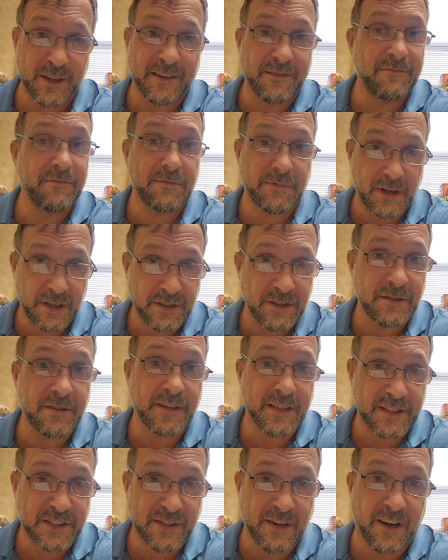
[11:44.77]
you
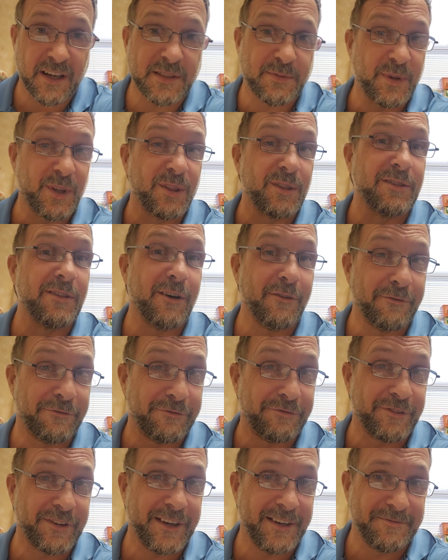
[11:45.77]
know, as Scots, we love
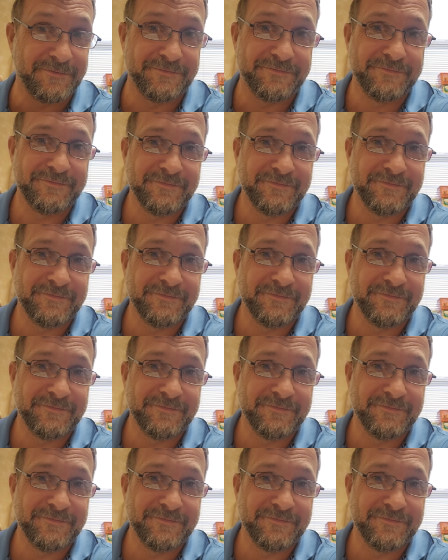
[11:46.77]
free.